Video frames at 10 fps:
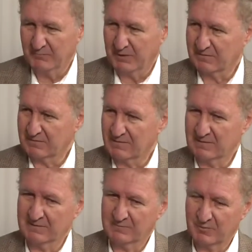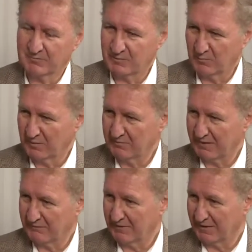but probably you won't
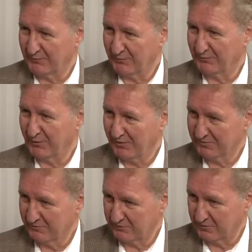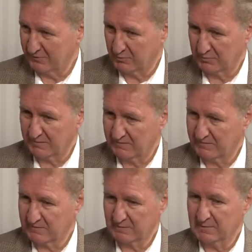have that sort of hardness around the world. But
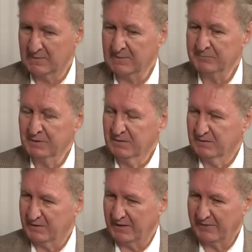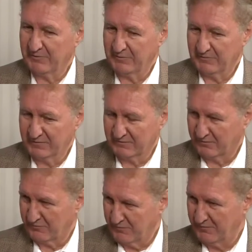still, the narrowness
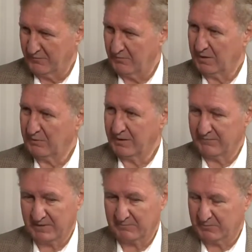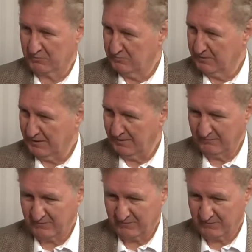of the reef, you might not have that, but you'll
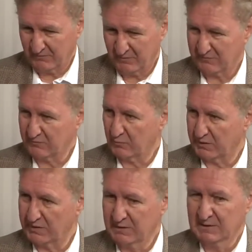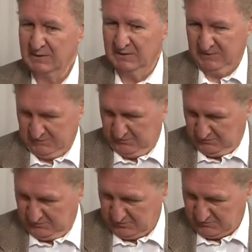have this situation where,
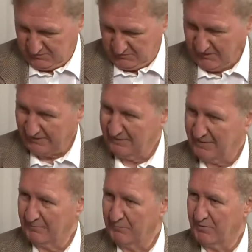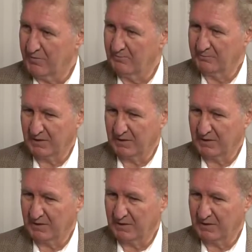you know, great depth,